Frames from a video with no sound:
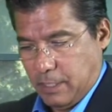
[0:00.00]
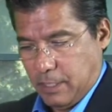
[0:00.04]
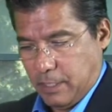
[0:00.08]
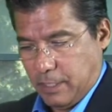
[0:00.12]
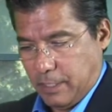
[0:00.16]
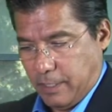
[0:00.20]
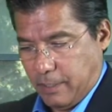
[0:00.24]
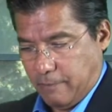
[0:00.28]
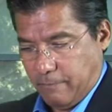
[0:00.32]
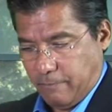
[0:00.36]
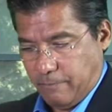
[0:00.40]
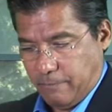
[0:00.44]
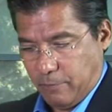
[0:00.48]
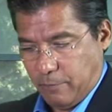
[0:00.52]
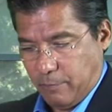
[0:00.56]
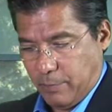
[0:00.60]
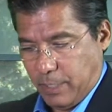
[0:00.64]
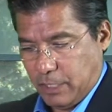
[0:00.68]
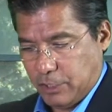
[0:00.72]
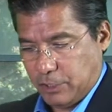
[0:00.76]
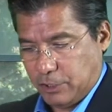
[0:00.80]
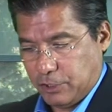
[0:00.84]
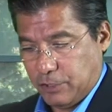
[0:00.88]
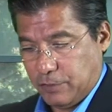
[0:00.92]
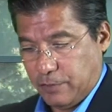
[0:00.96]

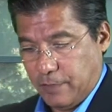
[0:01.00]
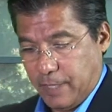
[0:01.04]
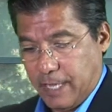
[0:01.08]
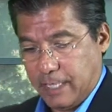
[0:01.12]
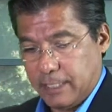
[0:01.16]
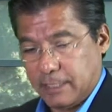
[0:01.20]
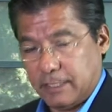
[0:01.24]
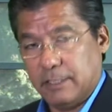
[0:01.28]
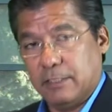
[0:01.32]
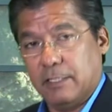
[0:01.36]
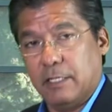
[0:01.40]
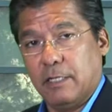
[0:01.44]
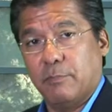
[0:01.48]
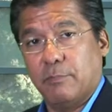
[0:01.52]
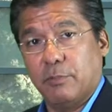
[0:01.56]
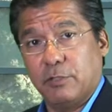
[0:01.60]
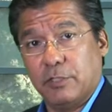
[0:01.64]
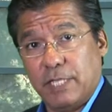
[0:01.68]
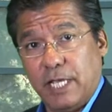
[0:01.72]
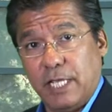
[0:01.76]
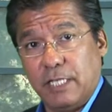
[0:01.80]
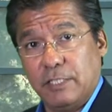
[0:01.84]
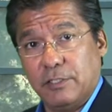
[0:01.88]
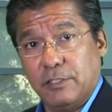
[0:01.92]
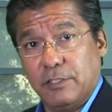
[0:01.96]
information that
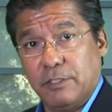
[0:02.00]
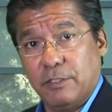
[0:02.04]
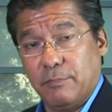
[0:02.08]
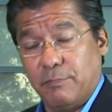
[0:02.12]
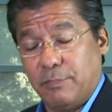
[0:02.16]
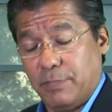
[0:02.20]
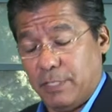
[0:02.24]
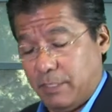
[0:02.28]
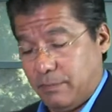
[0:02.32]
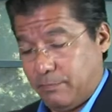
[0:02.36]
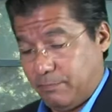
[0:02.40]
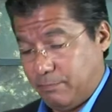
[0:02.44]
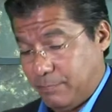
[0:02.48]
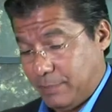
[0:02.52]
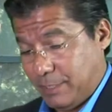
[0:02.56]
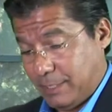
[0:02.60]
pertains to the bit,